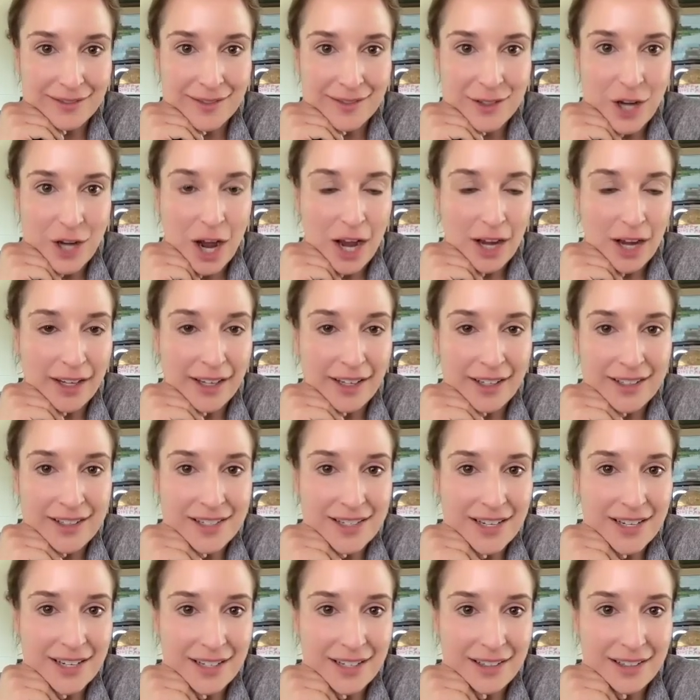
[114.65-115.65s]
talking
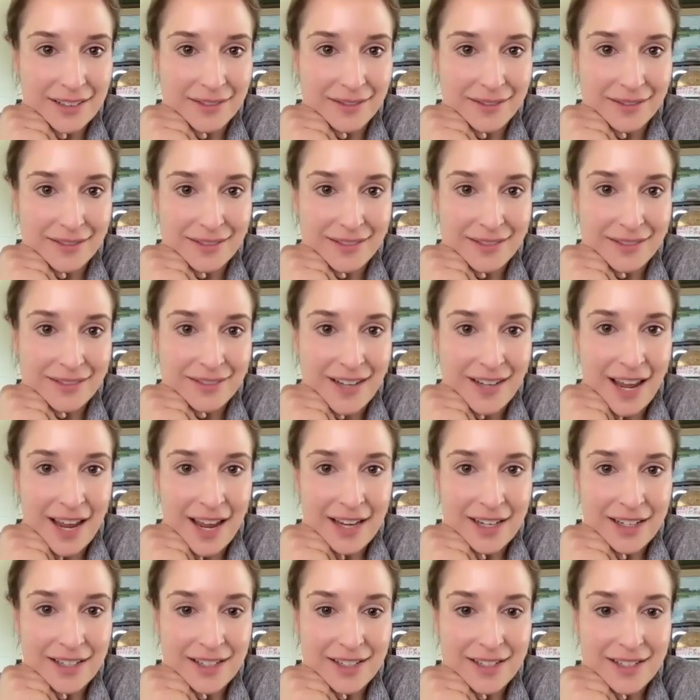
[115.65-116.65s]
to
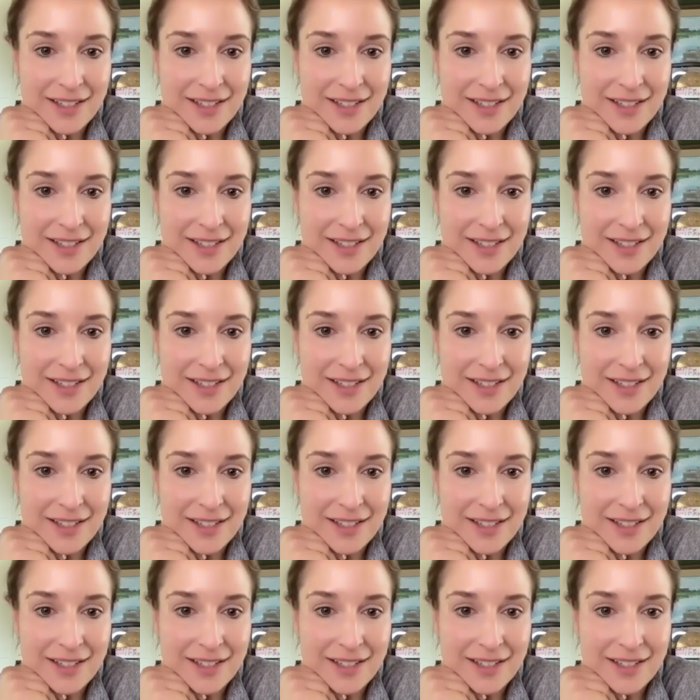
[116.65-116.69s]
eight,